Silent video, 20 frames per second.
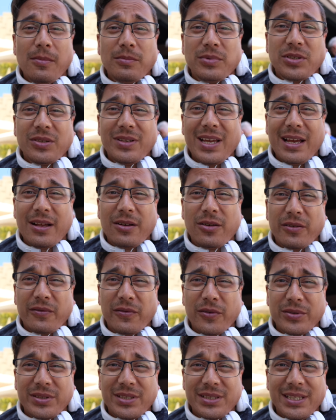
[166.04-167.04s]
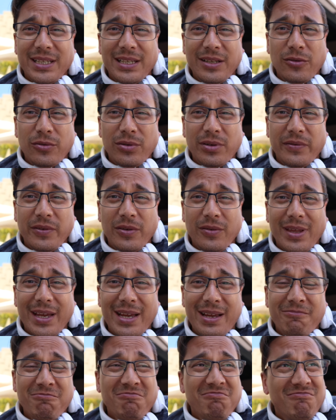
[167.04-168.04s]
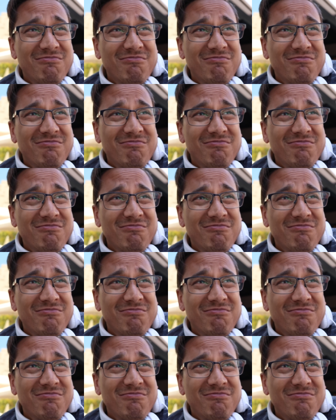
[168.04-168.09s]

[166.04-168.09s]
So yeah, look forward to seeing all of you there.